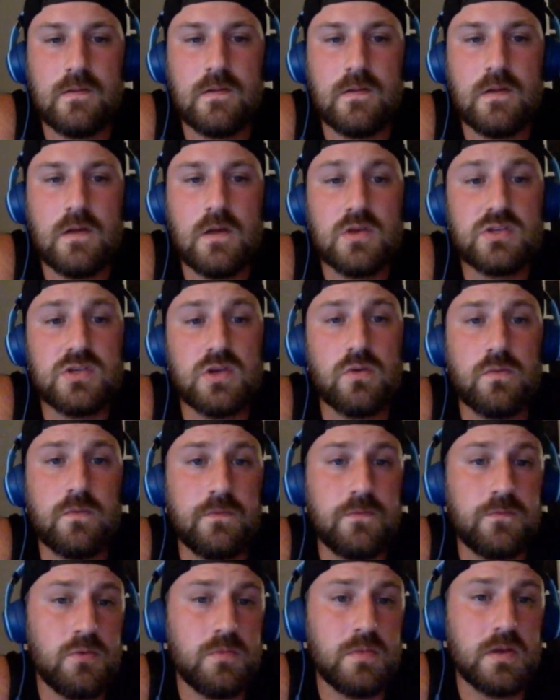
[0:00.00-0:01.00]
So
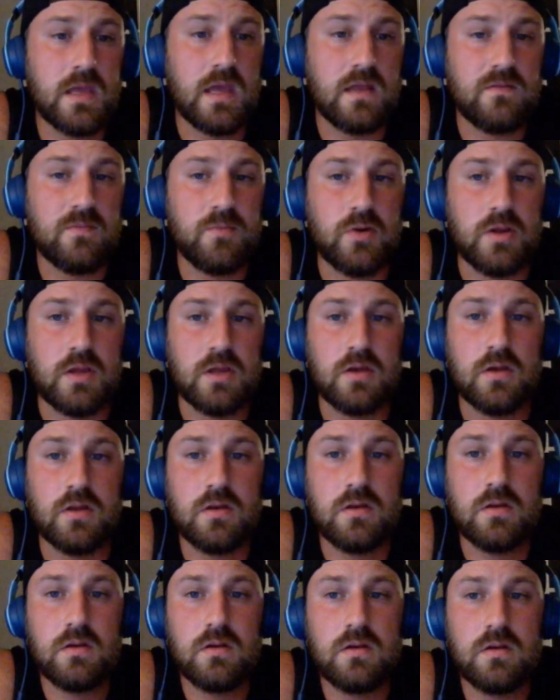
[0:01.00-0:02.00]
Fumigate's pretty good.
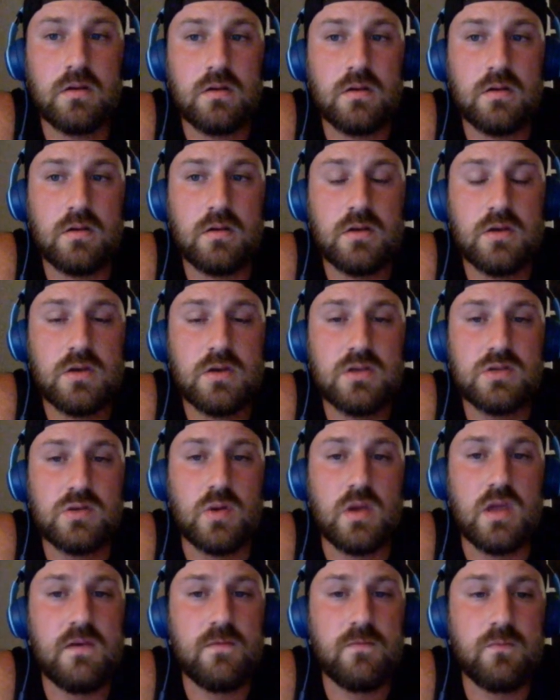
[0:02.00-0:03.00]
So
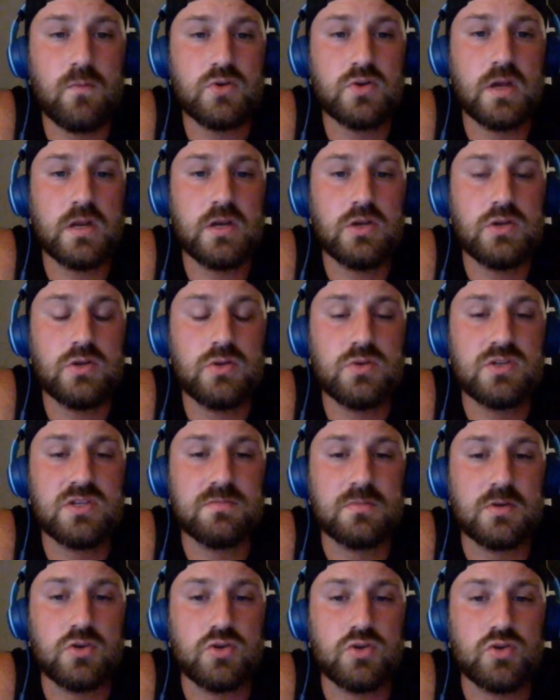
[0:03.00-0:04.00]
if we're trying to do
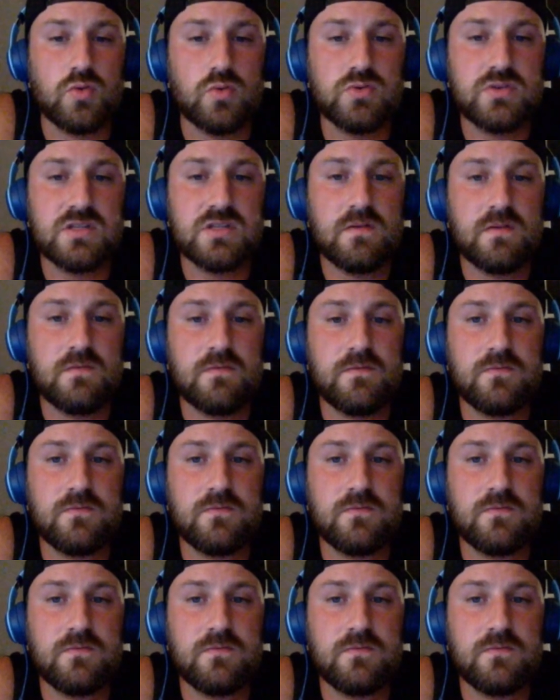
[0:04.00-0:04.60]
some control stuff,